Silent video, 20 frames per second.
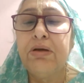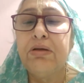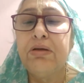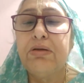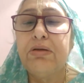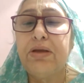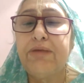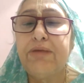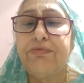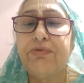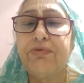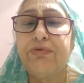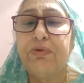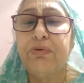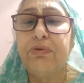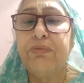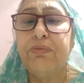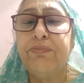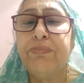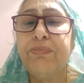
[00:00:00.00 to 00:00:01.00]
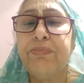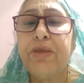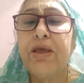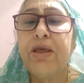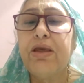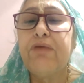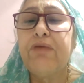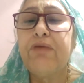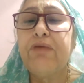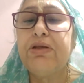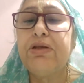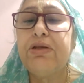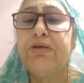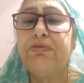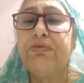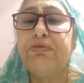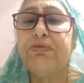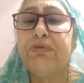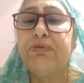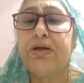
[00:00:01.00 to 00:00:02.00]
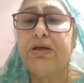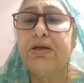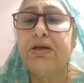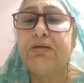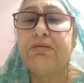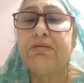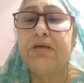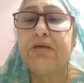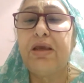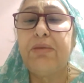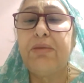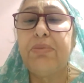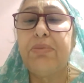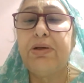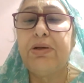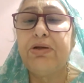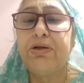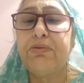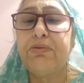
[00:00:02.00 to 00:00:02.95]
Therefore, even if one is able to